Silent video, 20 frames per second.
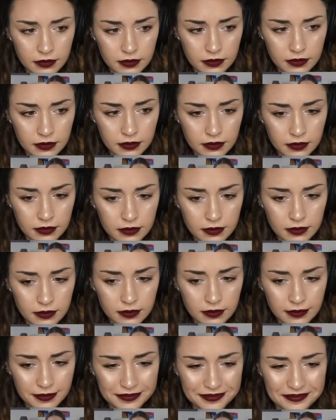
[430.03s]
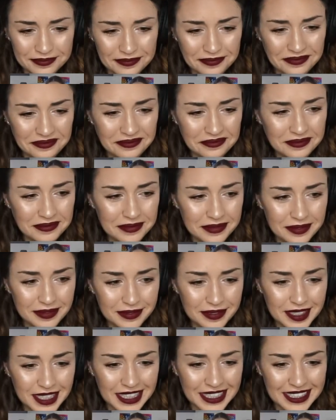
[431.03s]
And I mean, it still kind of comes
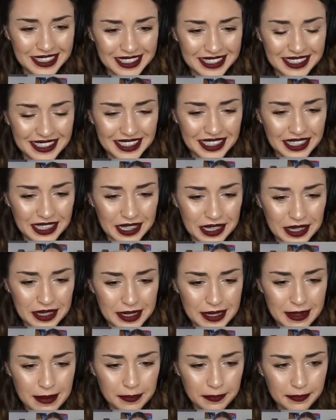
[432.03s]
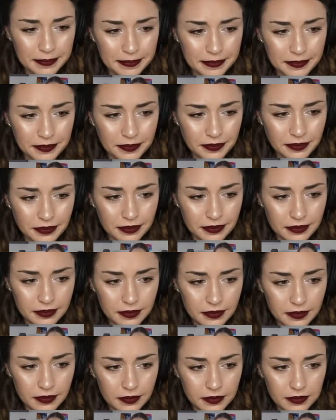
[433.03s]
from nowhere, but it comes from this bigger pond,
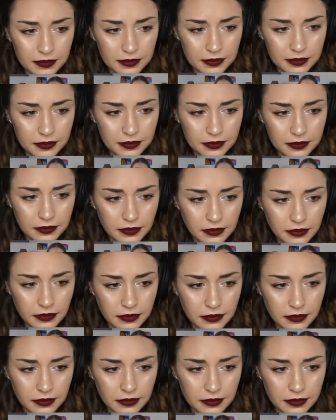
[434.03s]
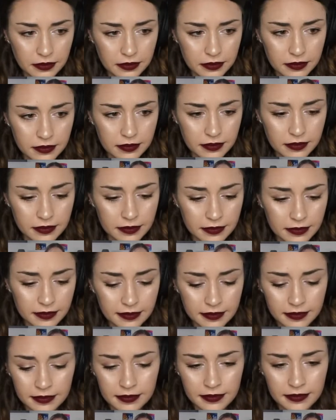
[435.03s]
which I
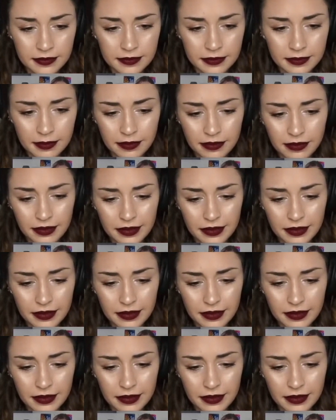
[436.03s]
personally just like.